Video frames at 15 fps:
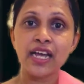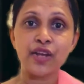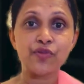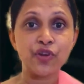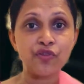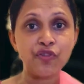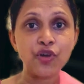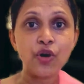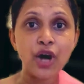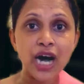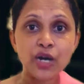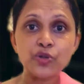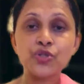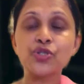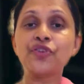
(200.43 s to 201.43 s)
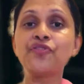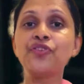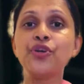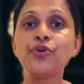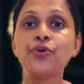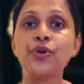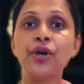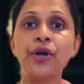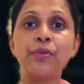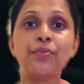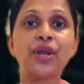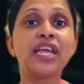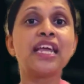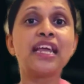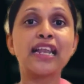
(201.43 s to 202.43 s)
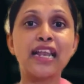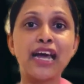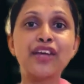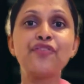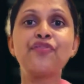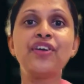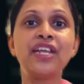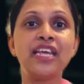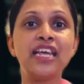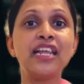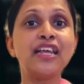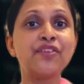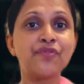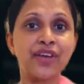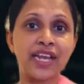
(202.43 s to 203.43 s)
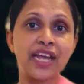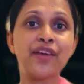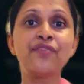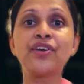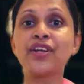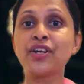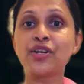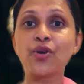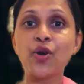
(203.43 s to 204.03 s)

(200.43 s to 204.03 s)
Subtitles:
it would flow out of you, bringing life and healing wherever it